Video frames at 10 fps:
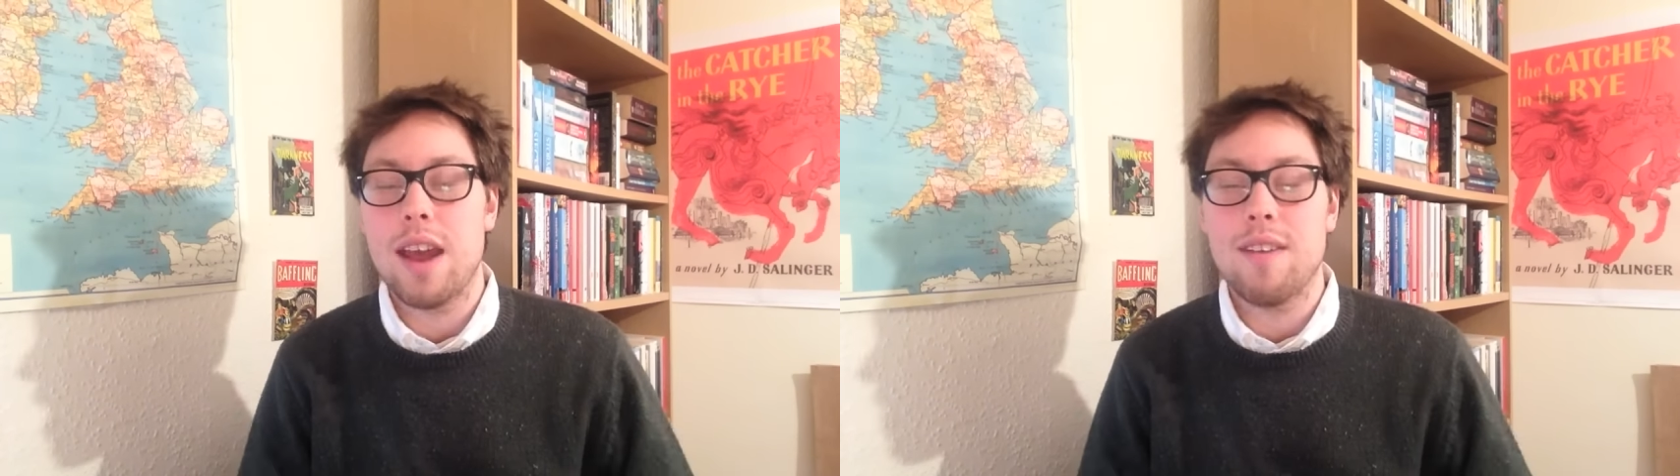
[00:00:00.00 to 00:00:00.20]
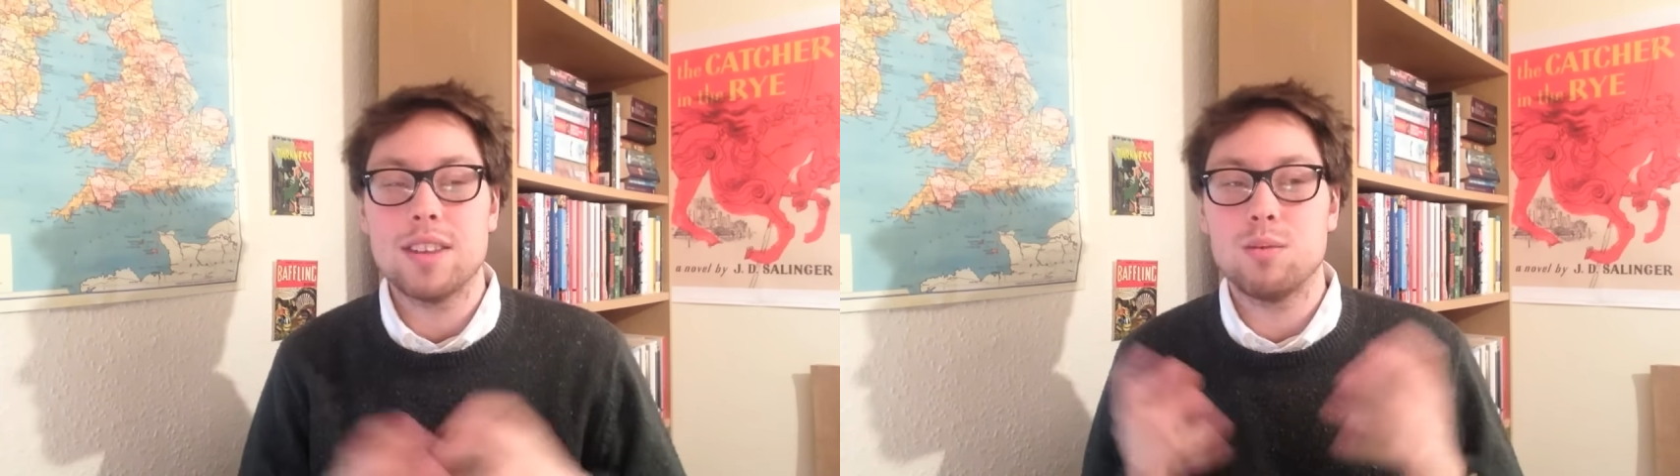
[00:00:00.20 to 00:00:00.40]

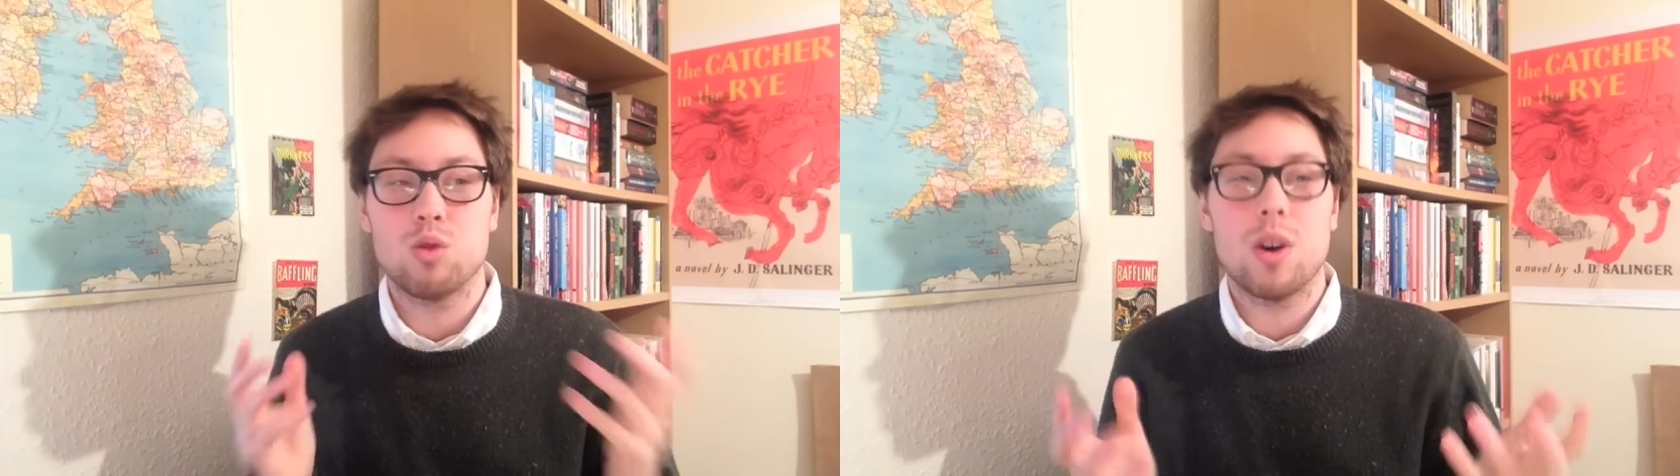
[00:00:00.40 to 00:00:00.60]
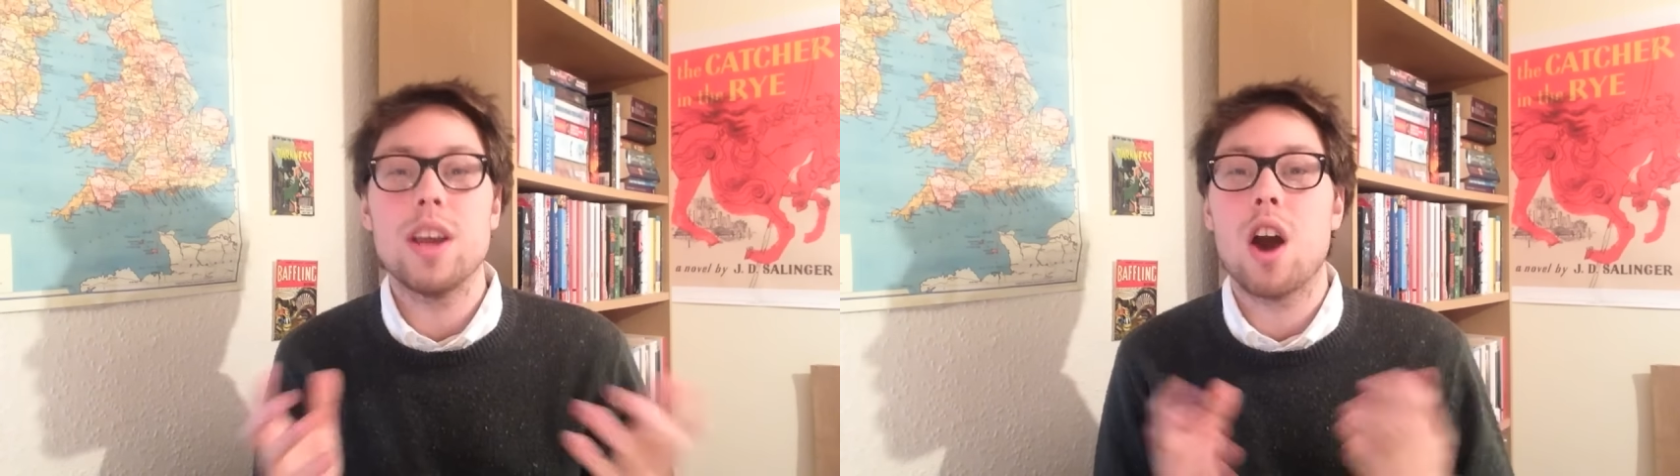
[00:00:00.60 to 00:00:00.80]
I've had some
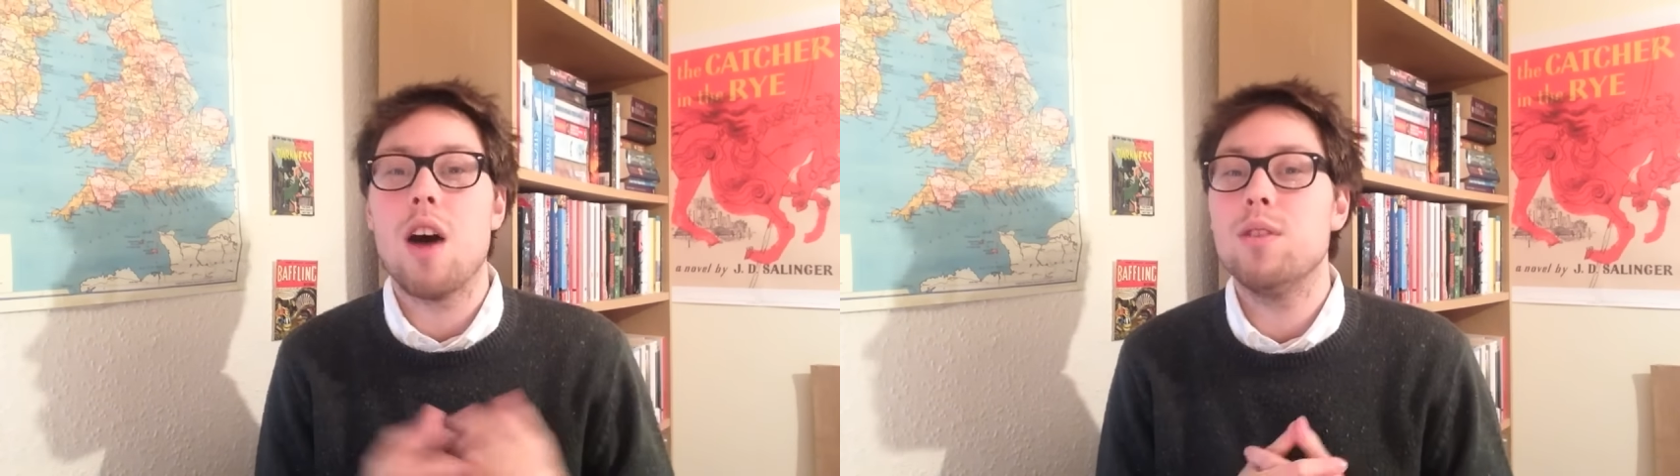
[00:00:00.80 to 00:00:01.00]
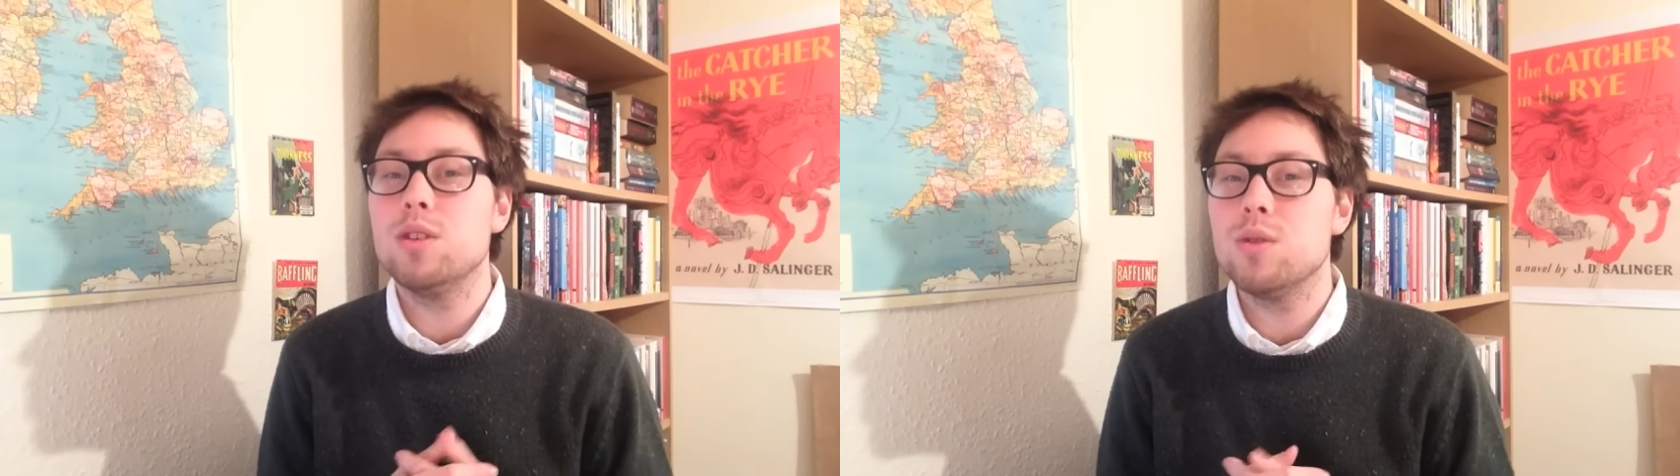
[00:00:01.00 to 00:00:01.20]
great
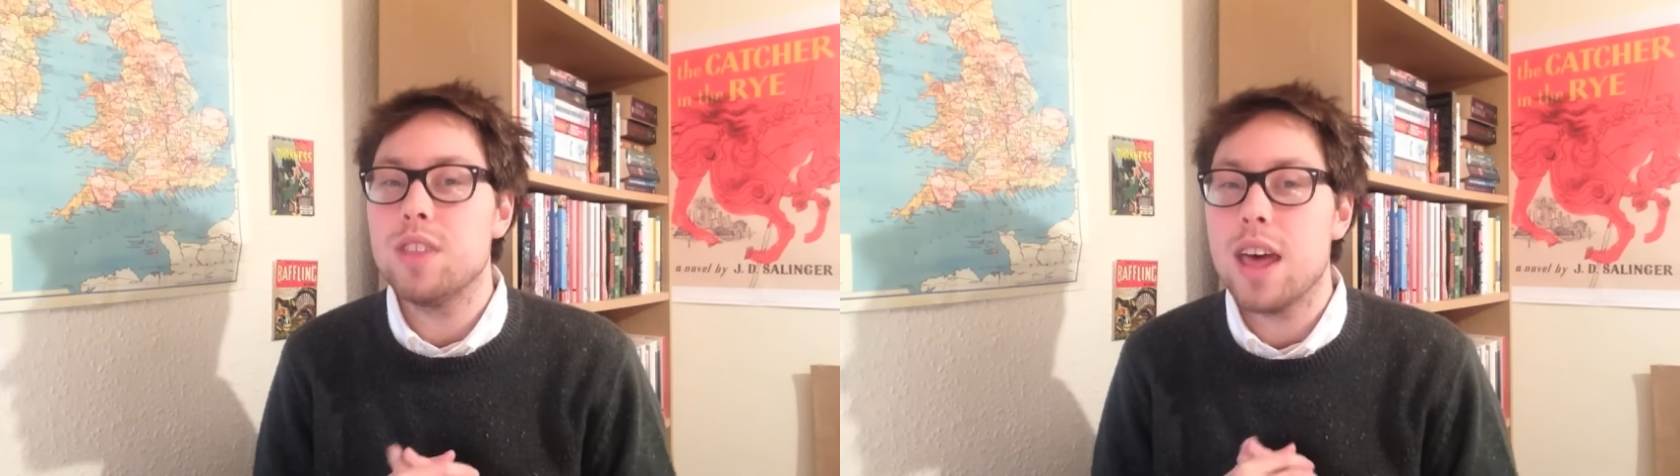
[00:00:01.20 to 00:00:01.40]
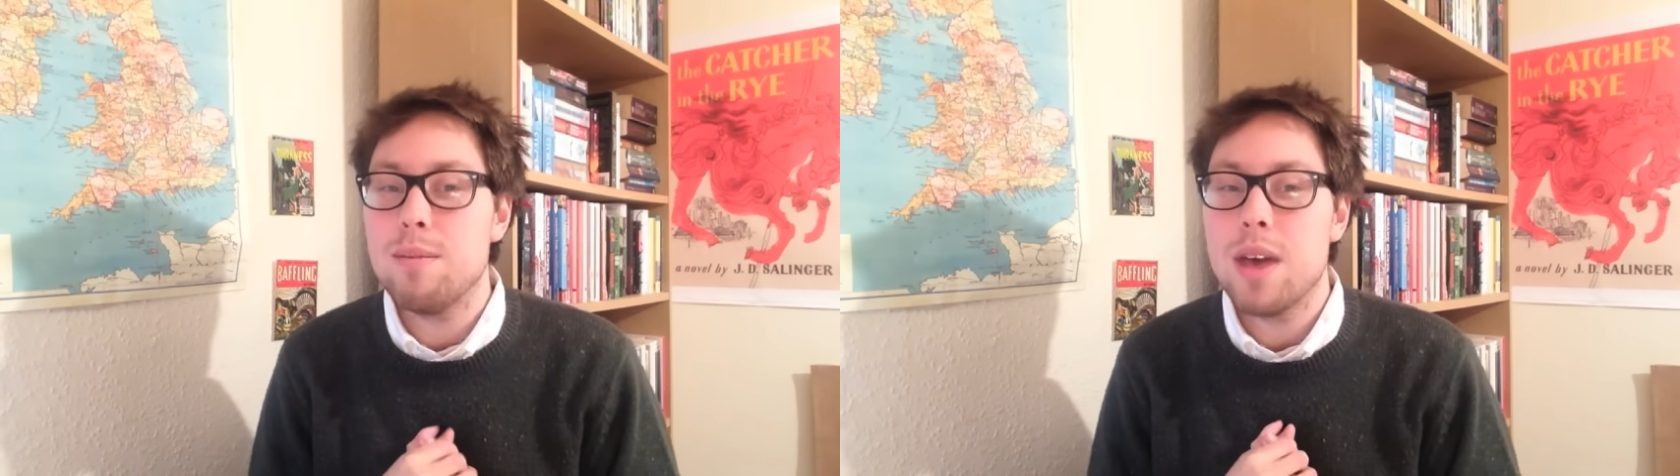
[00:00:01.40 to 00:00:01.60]
combos
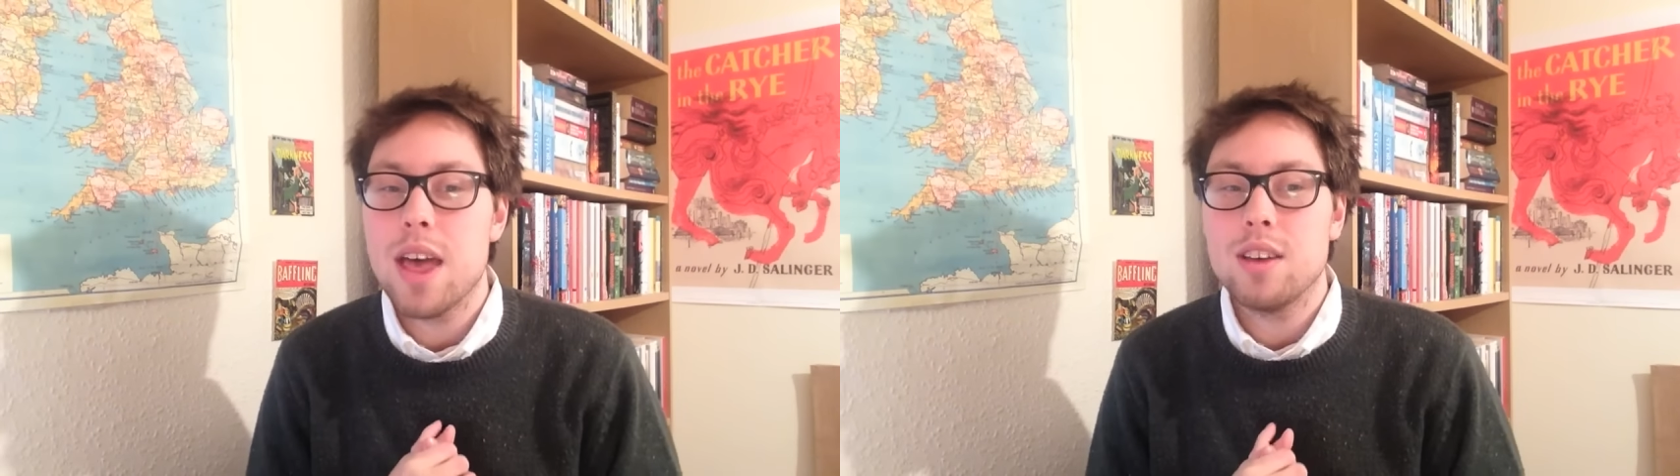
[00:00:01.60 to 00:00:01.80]
with them,